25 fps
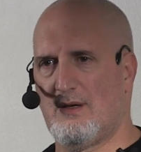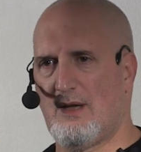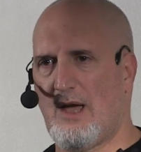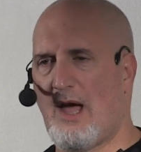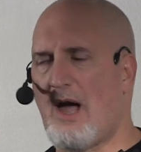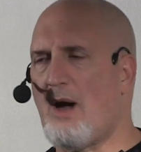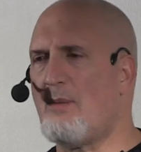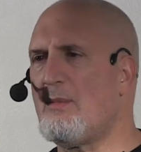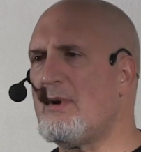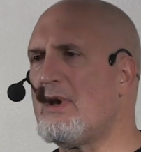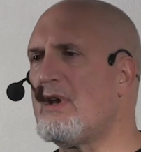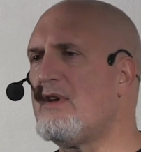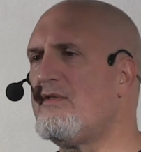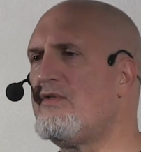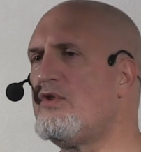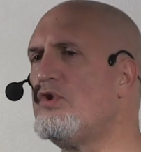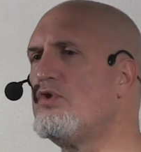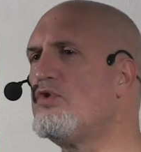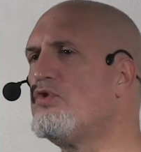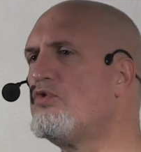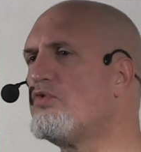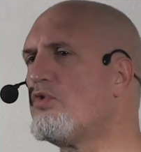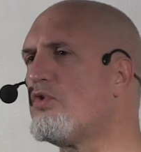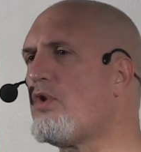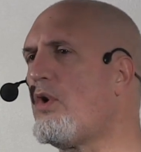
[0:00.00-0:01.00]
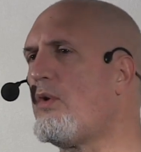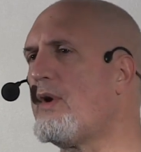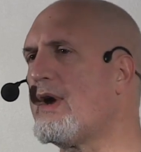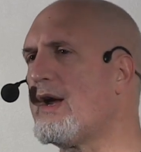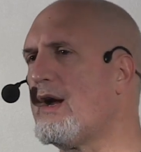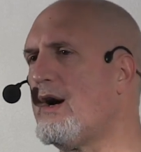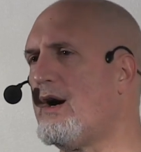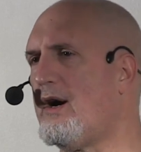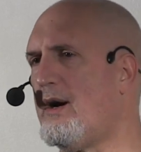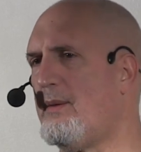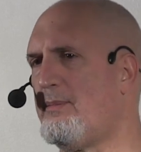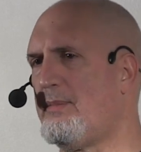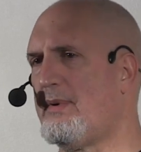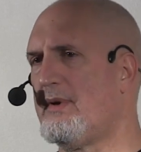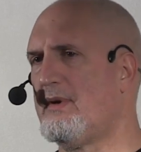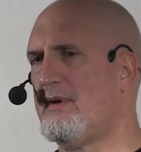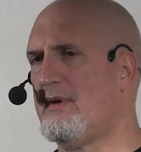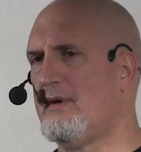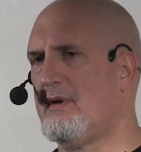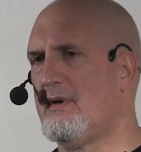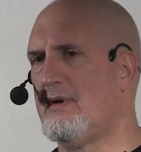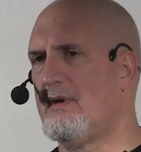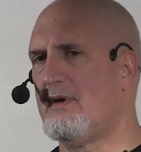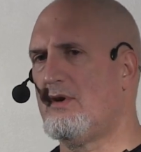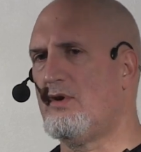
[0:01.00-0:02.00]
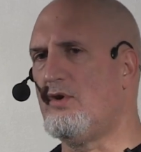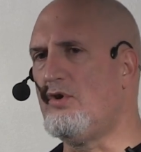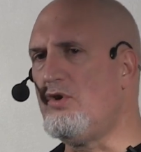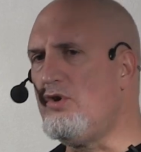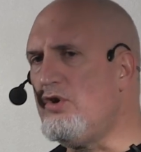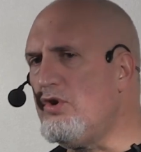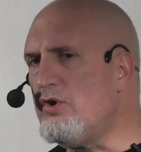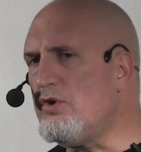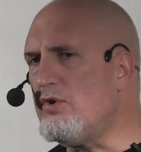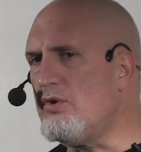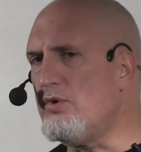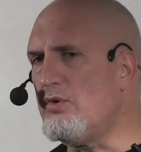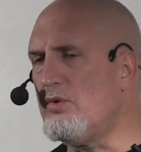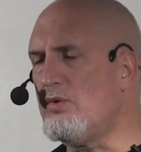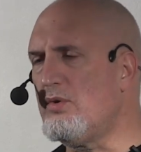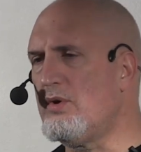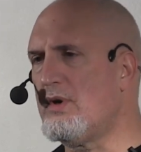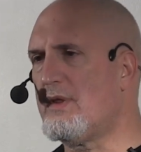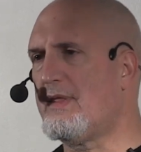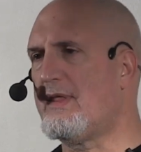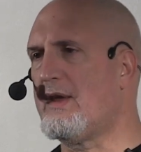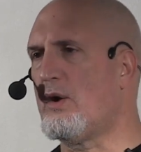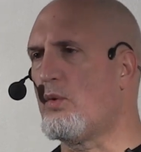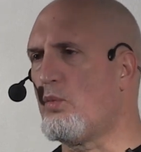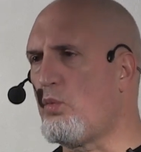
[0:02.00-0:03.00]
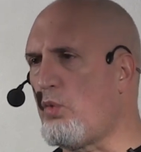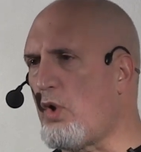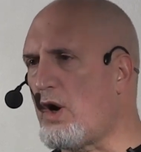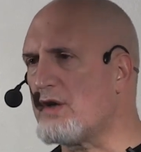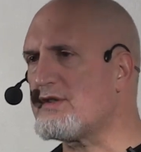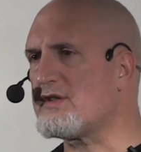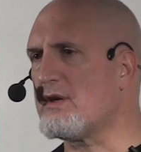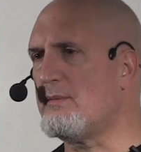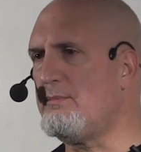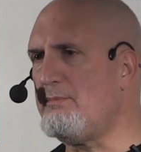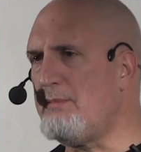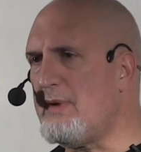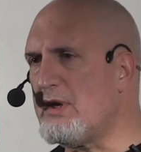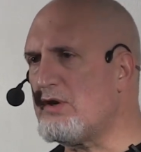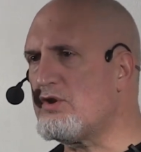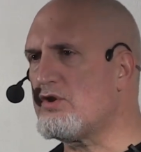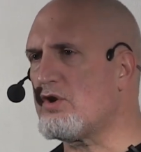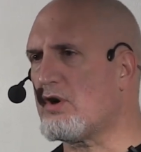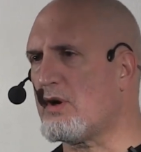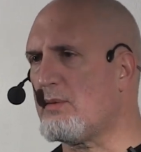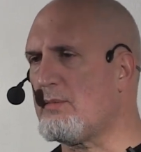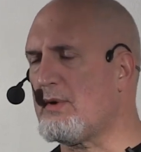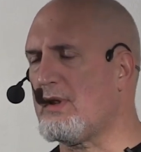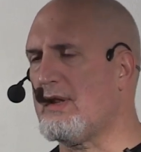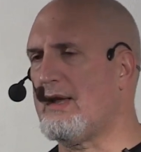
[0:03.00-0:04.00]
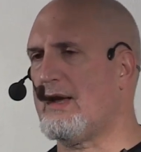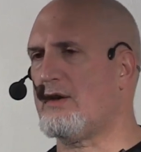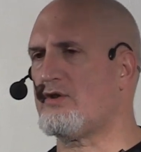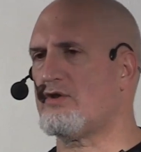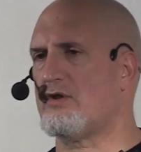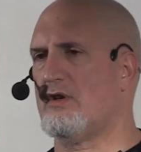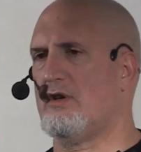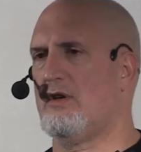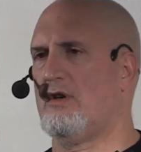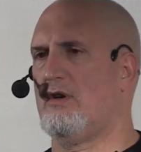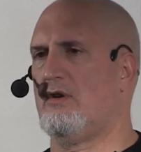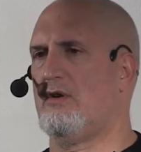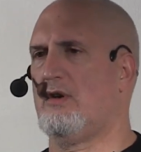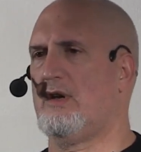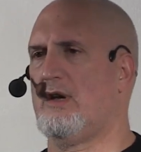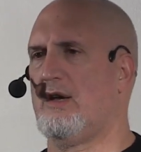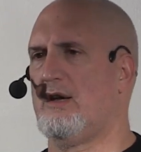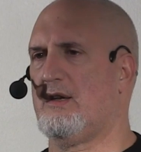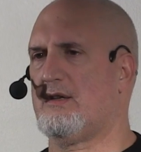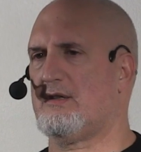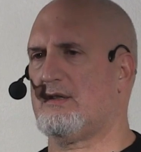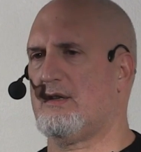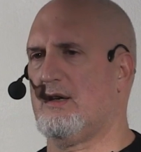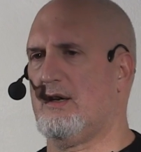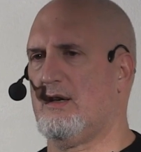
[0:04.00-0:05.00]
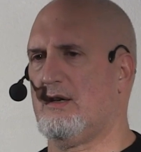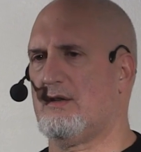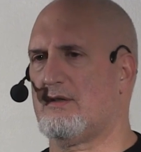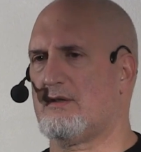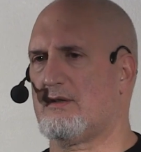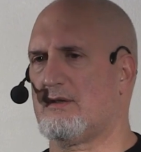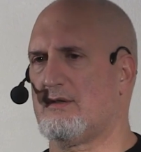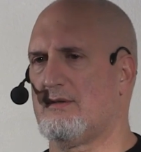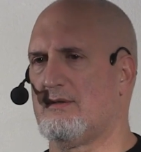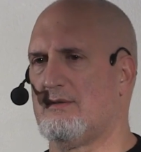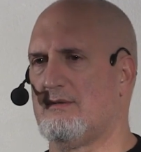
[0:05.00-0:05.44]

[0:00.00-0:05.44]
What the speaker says: How many of you growing up knew there was a midterm election in the United States?